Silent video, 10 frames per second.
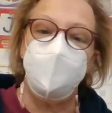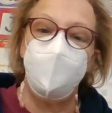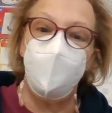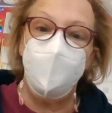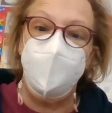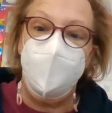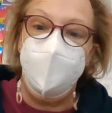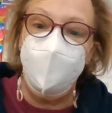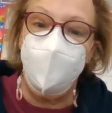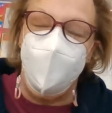before we
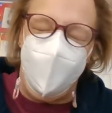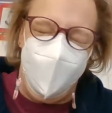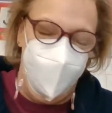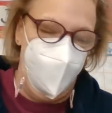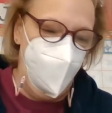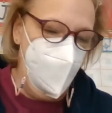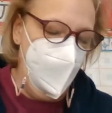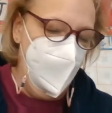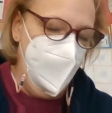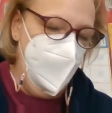answer it, if
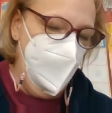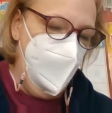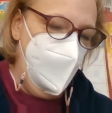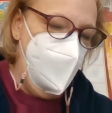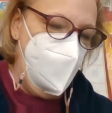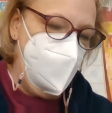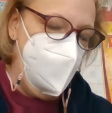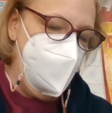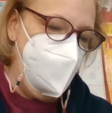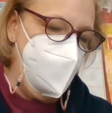it makes it
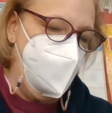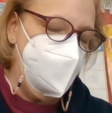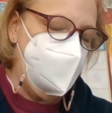easier.